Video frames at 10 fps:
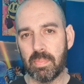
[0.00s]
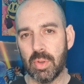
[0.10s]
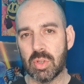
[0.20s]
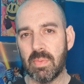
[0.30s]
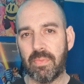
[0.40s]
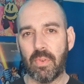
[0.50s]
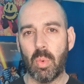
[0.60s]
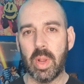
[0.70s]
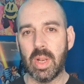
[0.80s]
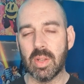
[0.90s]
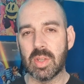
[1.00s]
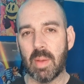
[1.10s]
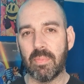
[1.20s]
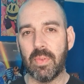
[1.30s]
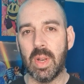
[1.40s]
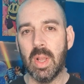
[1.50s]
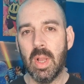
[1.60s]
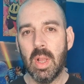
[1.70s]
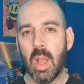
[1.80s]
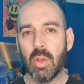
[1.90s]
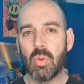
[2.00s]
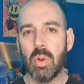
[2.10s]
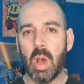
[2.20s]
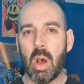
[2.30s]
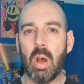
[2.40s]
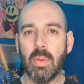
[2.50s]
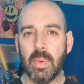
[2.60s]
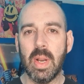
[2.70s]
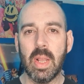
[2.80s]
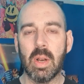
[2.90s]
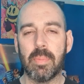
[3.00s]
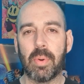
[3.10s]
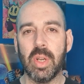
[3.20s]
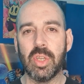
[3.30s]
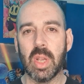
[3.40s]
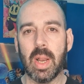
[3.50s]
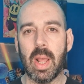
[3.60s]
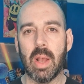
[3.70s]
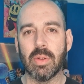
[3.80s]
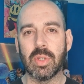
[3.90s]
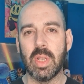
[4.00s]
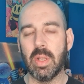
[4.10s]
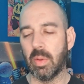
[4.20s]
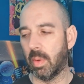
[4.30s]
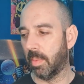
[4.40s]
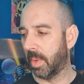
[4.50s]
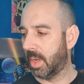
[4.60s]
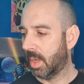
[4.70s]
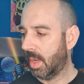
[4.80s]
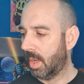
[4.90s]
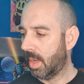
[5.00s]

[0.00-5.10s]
put some thought into something and gone, Lee will appreciate that. I'll send it to him. And